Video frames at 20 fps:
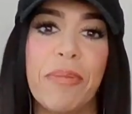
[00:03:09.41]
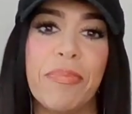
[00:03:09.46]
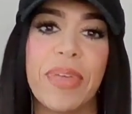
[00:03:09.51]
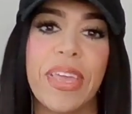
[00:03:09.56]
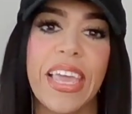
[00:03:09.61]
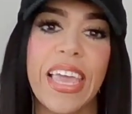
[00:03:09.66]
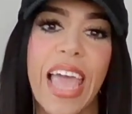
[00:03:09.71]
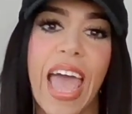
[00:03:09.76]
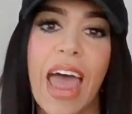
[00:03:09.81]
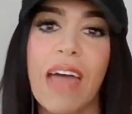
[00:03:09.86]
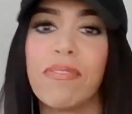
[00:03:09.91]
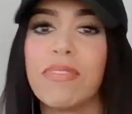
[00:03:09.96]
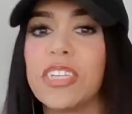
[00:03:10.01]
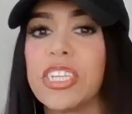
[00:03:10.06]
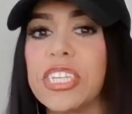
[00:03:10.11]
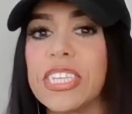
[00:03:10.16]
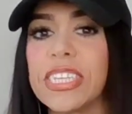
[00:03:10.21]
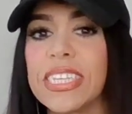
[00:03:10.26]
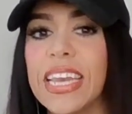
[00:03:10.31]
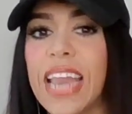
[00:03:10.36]
He
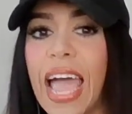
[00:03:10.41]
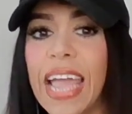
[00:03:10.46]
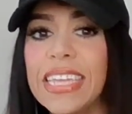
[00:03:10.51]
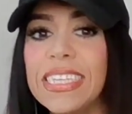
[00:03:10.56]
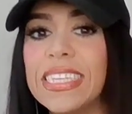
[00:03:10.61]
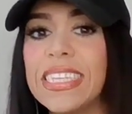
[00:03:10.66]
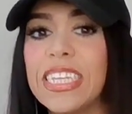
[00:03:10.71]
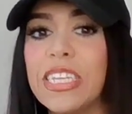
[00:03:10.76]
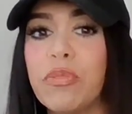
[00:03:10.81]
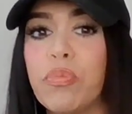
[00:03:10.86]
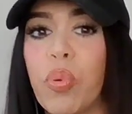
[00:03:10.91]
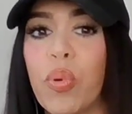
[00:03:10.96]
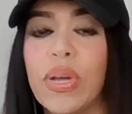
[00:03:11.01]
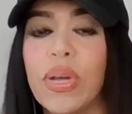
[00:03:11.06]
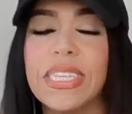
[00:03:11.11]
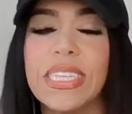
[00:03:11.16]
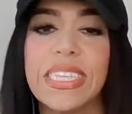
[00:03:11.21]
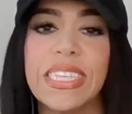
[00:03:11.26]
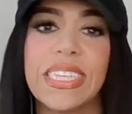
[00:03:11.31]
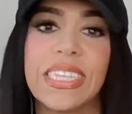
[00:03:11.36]
averages 19 points and